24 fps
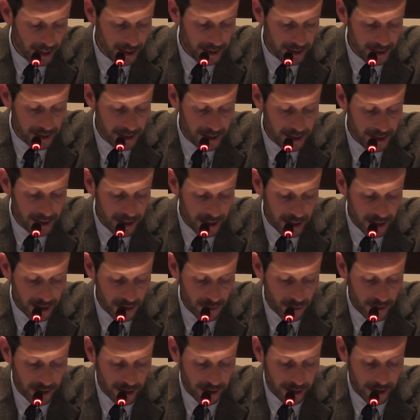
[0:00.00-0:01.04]
In this
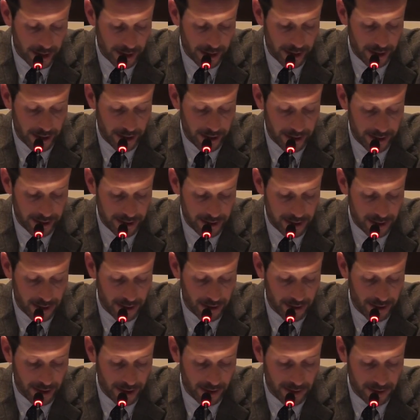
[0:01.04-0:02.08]
case, we can highlight
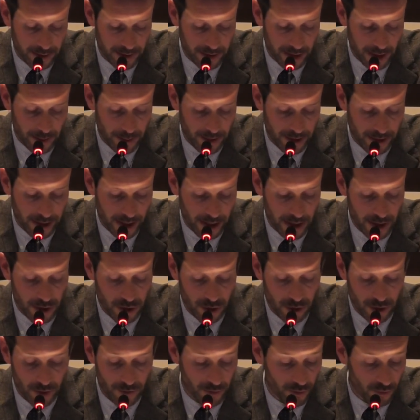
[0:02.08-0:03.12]
that the
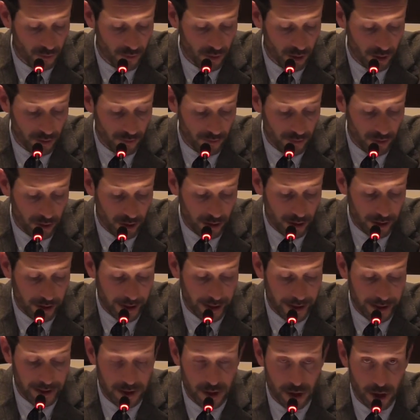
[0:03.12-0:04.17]
application of the renvoi
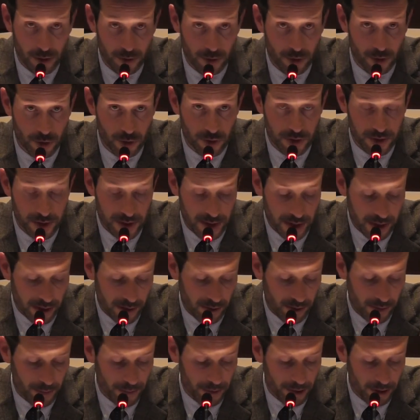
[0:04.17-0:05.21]
ends up to
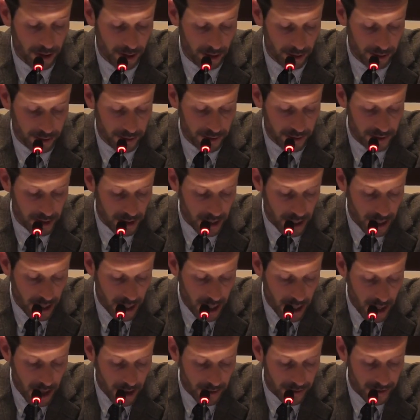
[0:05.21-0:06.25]
tear apart
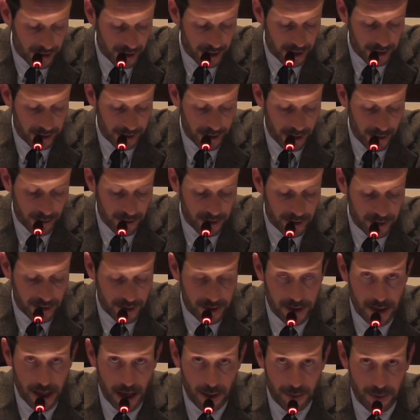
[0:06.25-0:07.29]
the
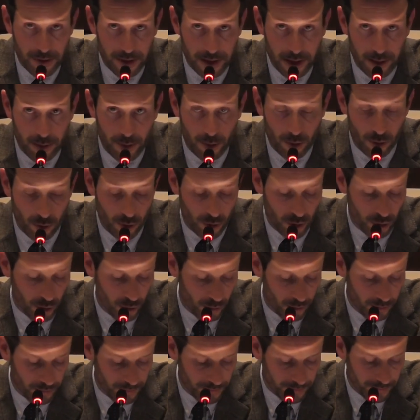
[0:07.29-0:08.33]
inheritance applicable
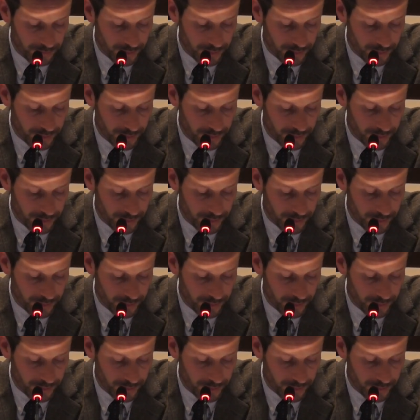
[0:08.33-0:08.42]
law,